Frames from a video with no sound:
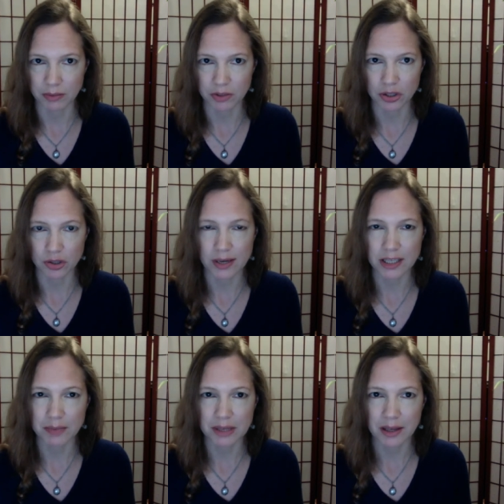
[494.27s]
We should try to
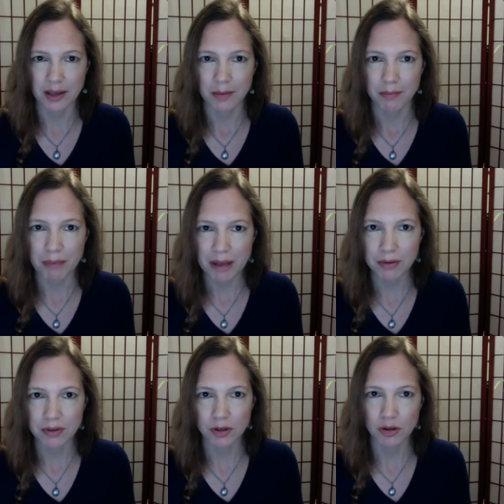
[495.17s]
be better
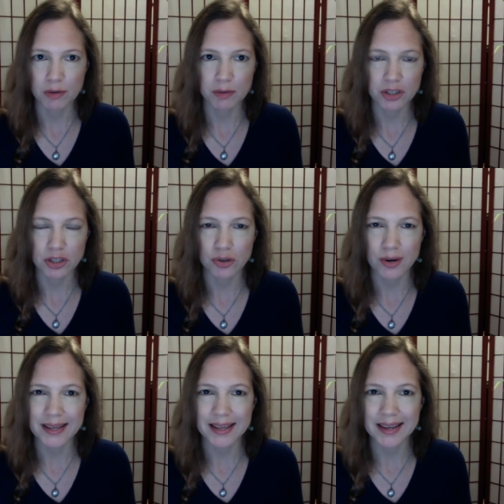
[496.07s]
than human. We should try
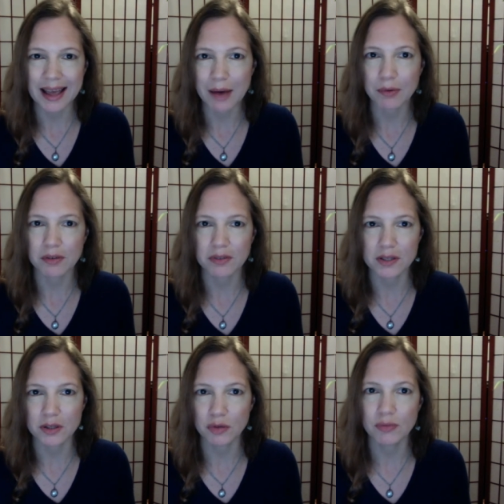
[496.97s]
to get out of this
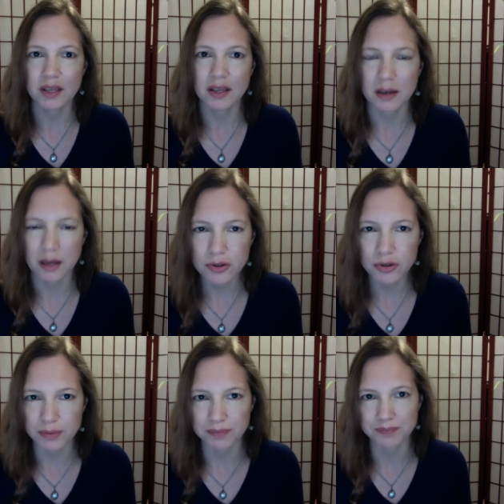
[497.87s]
human conundrum.